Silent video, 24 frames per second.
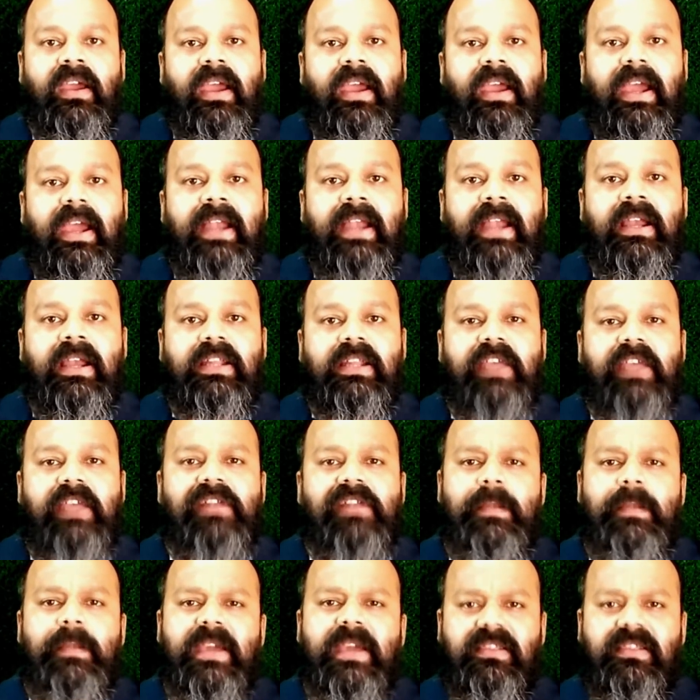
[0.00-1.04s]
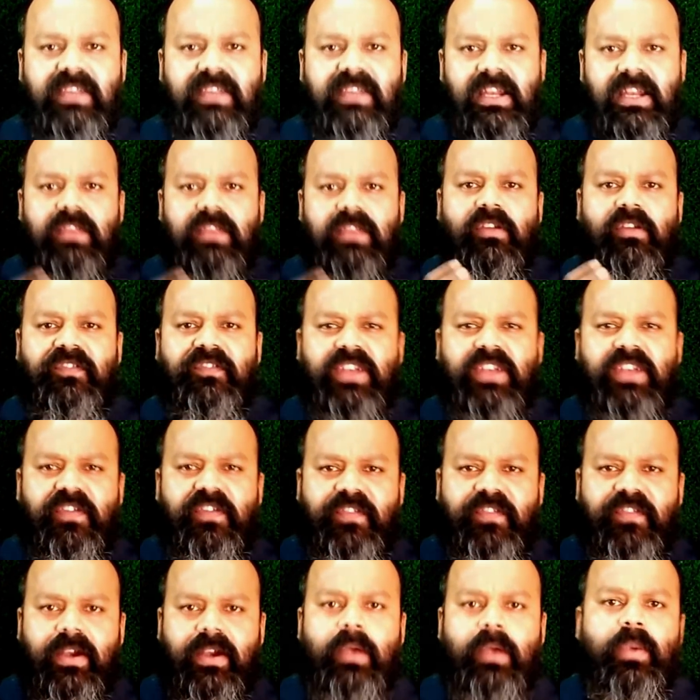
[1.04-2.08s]
And there will be a series of
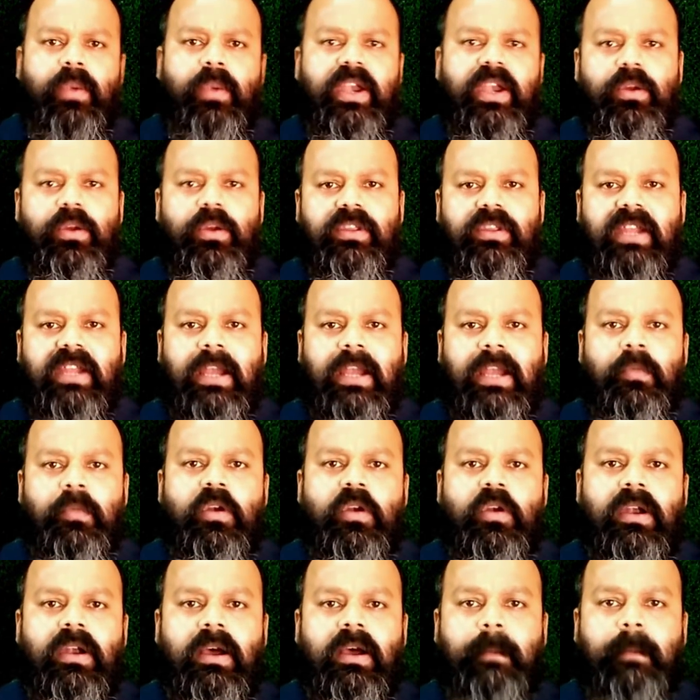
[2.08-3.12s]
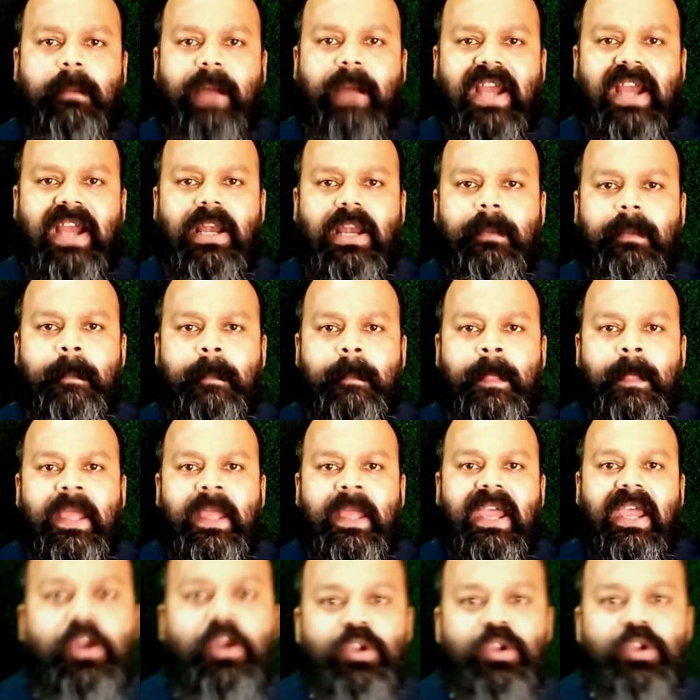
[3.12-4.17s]
different videos that I'm going to pile up.
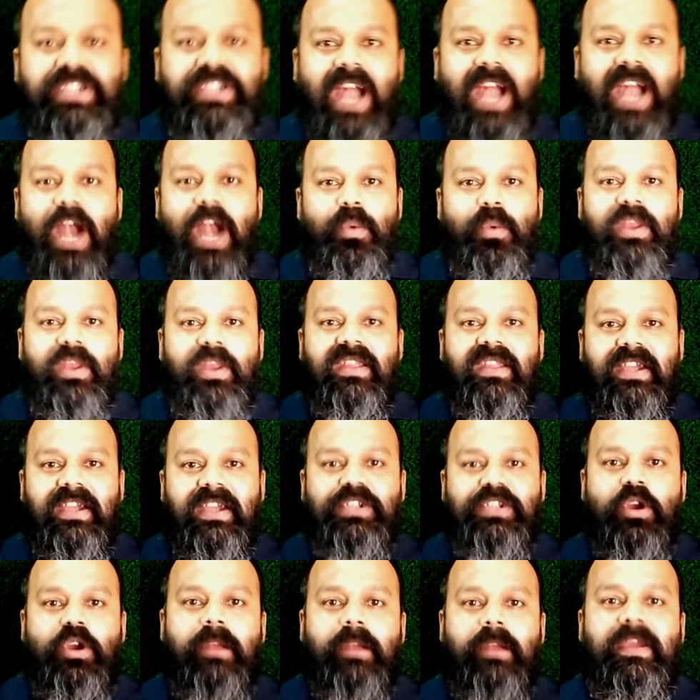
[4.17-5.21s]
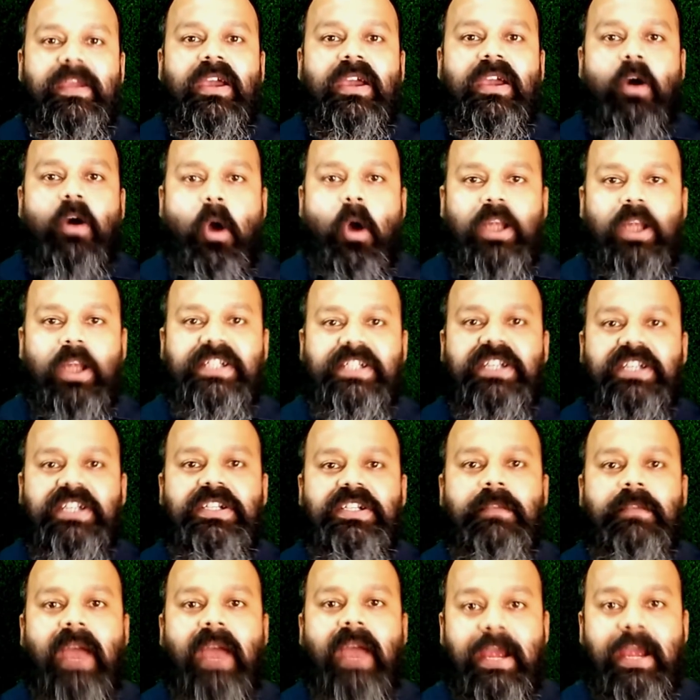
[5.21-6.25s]
To start with, it's going to be an oil change in
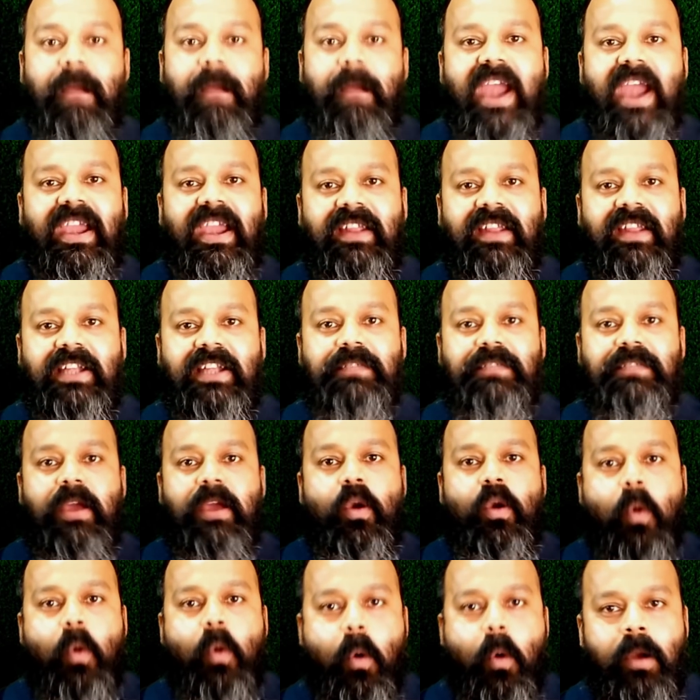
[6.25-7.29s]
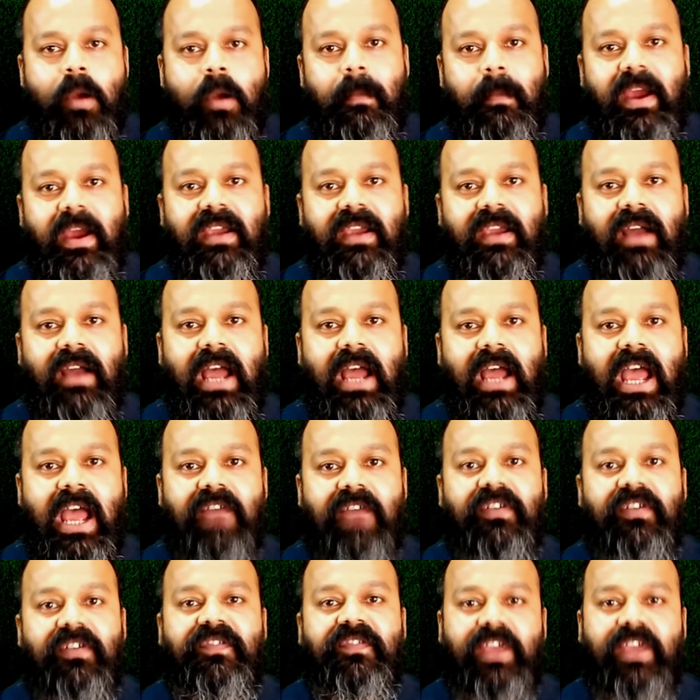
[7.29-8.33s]
my bike, and that's my own bike. I have
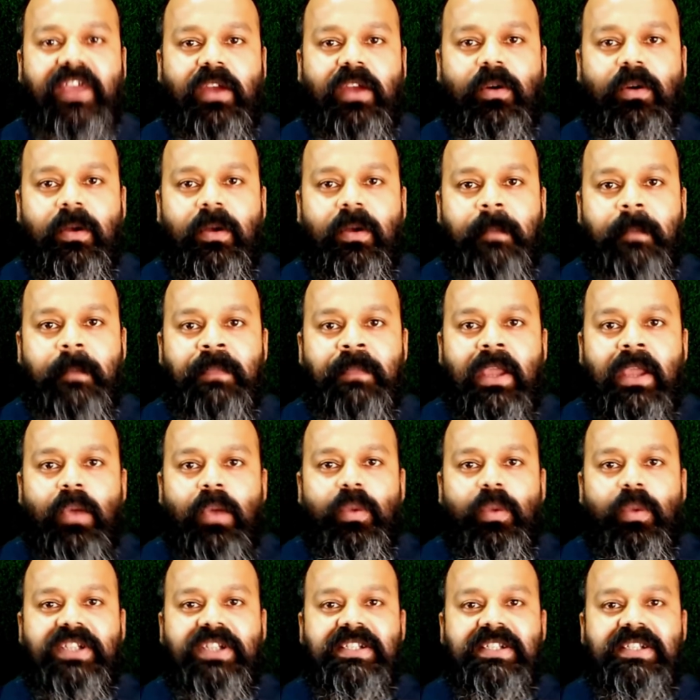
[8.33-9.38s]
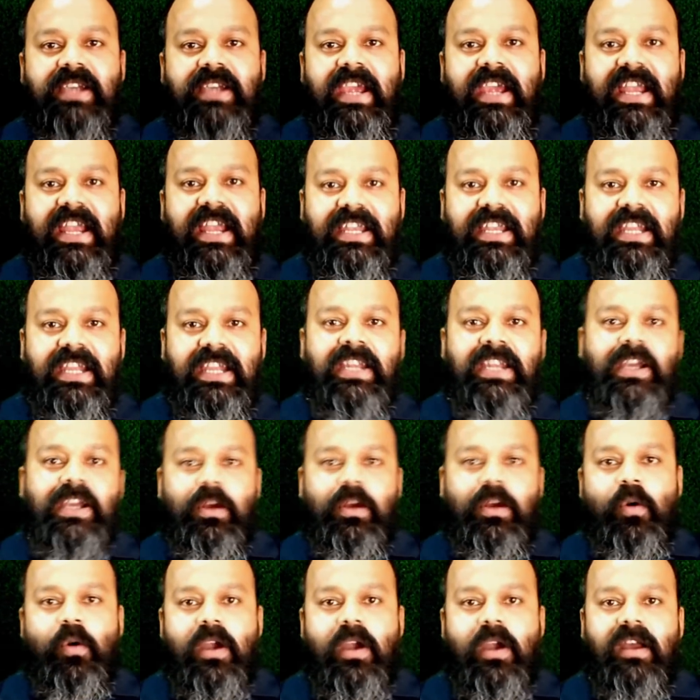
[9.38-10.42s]
a Fiero, which is a
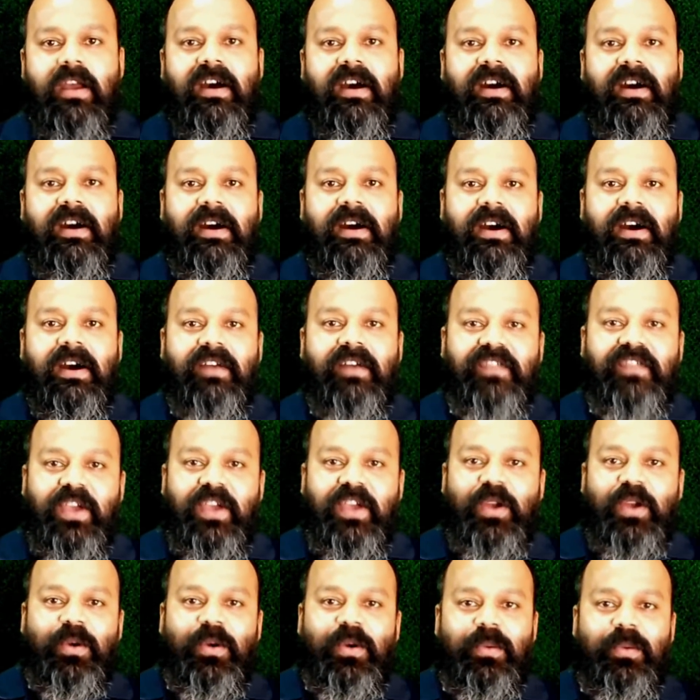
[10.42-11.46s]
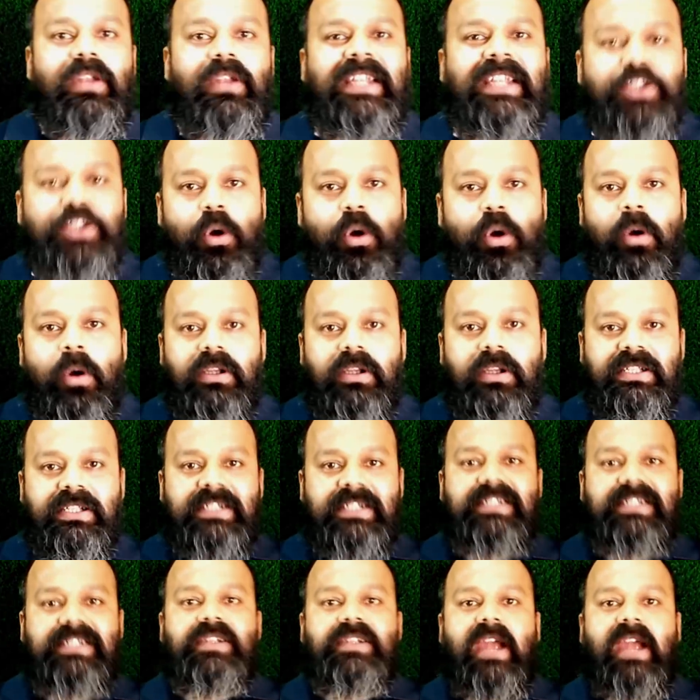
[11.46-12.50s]
18-year-old Fiero. Let's go
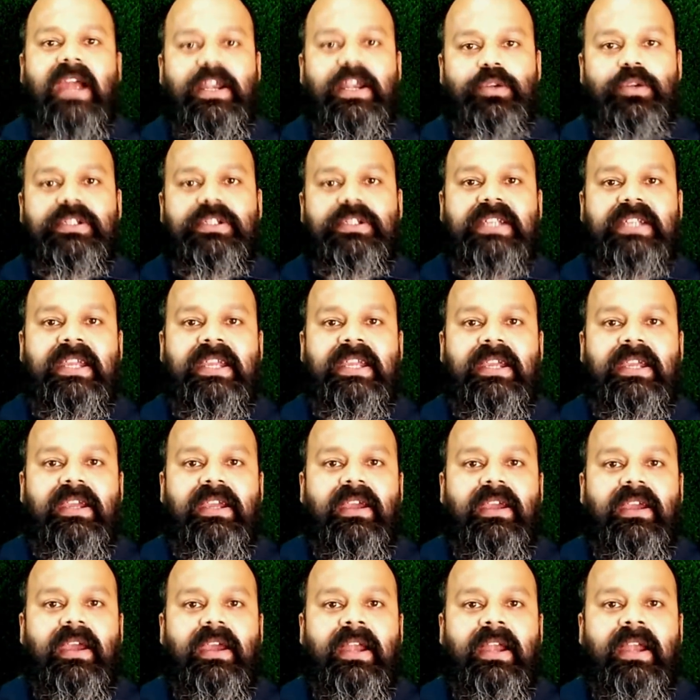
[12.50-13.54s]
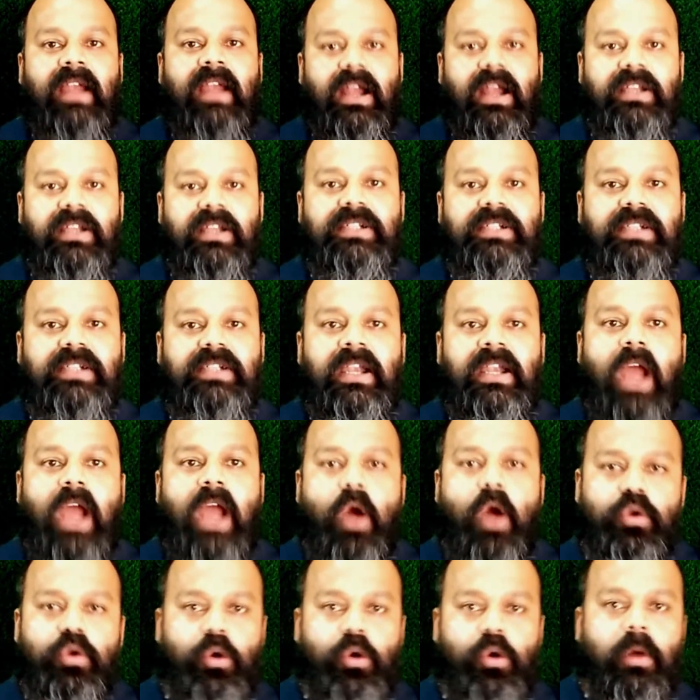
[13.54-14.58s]
just try to see and understand how
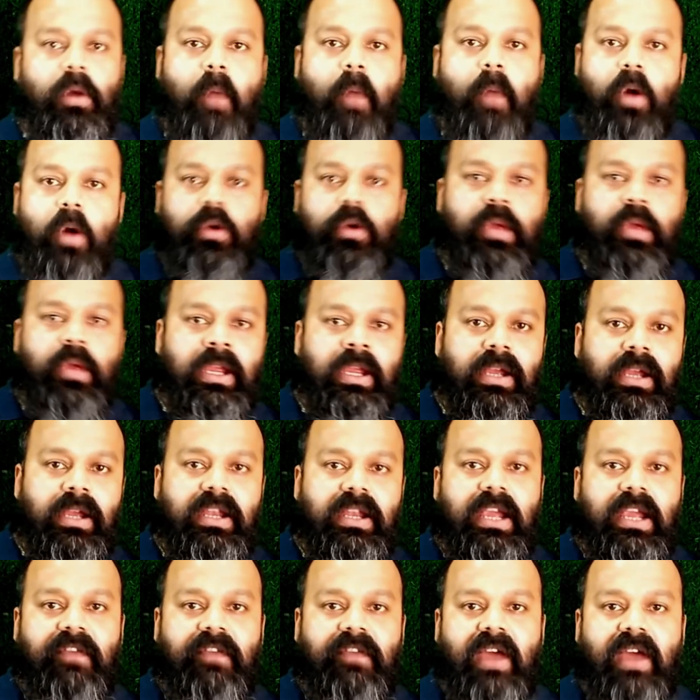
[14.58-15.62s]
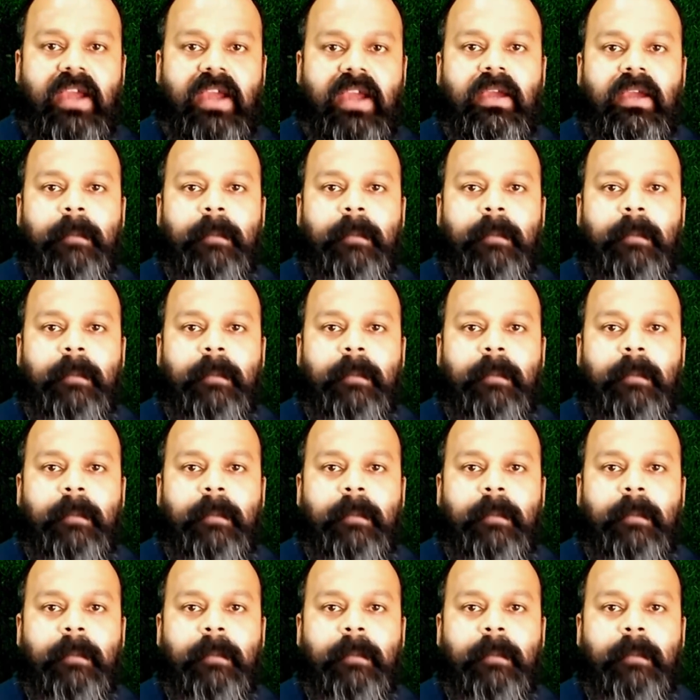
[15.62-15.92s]
to go about doing your DIY